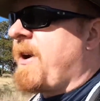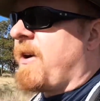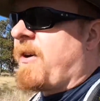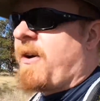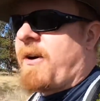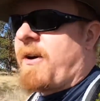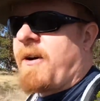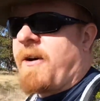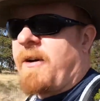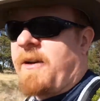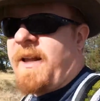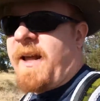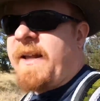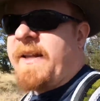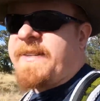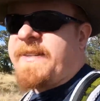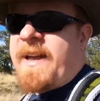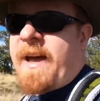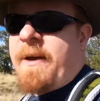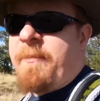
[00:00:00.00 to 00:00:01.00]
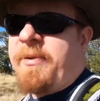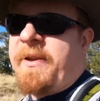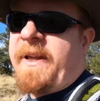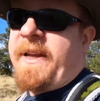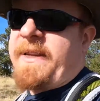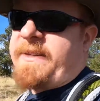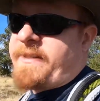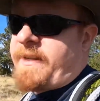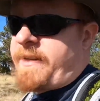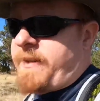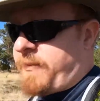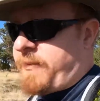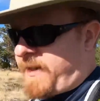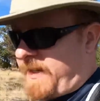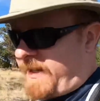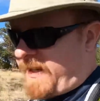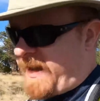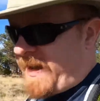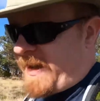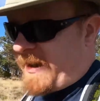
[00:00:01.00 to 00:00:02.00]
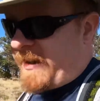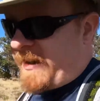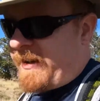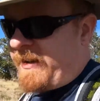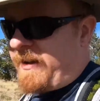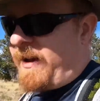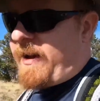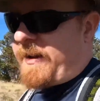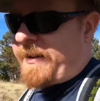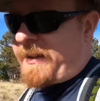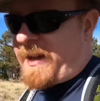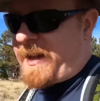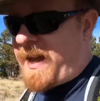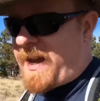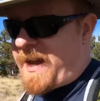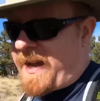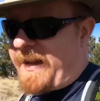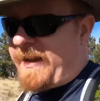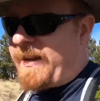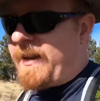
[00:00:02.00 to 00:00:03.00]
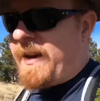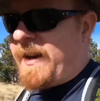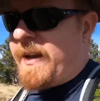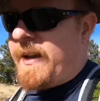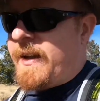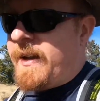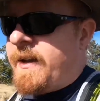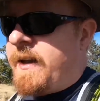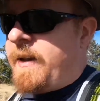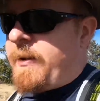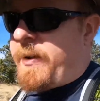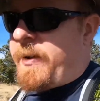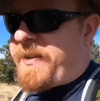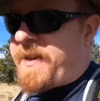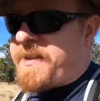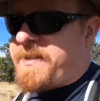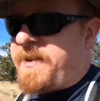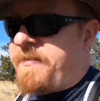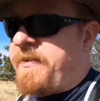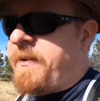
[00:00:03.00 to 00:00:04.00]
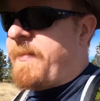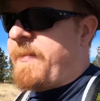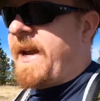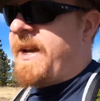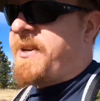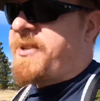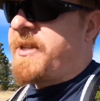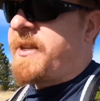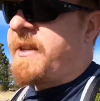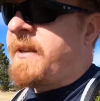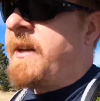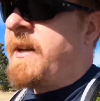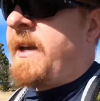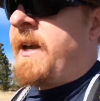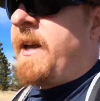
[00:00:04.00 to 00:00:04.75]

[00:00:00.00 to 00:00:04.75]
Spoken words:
are a lot of templates that you can get online with this information,